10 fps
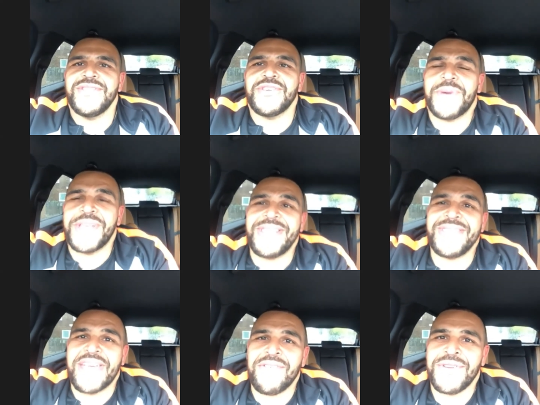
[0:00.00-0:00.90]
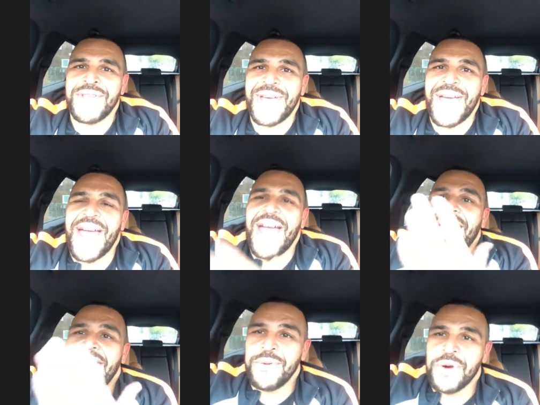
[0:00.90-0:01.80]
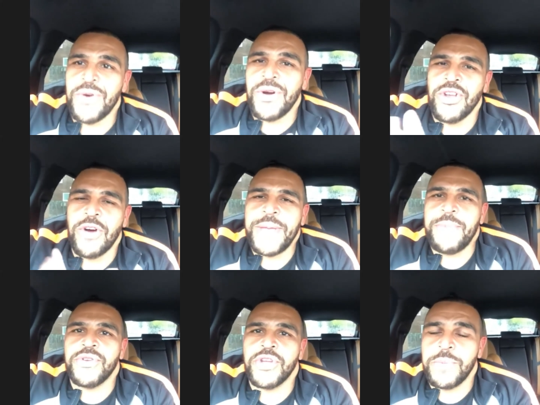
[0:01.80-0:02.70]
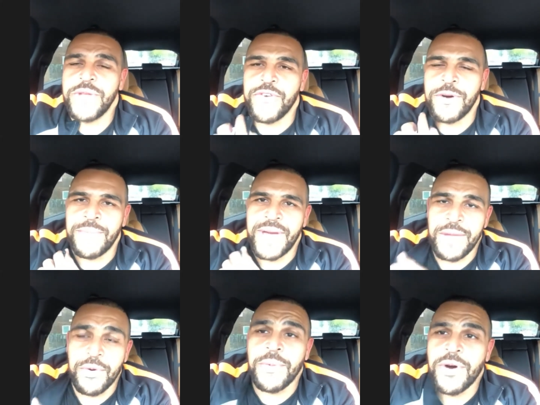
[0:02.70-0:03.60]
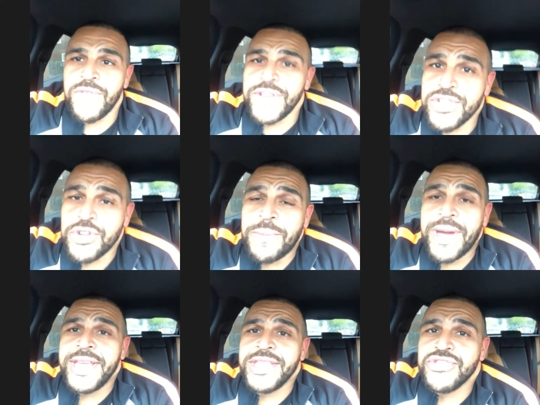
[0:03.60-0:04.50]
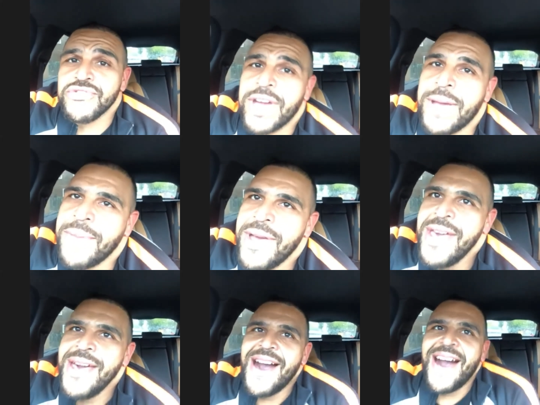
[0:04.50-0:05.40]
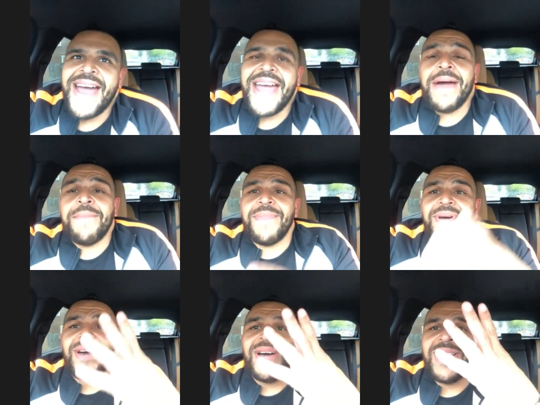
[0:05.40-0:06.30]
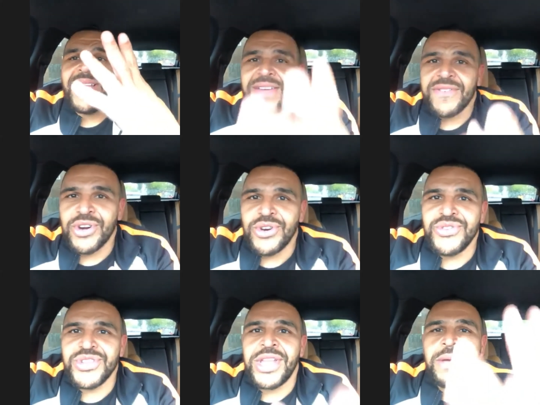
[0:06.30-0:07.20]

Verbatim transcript: My name is Darren. AWOL. A lot of people know me from AWOL Motivation on my Instagram. I am a life coach and a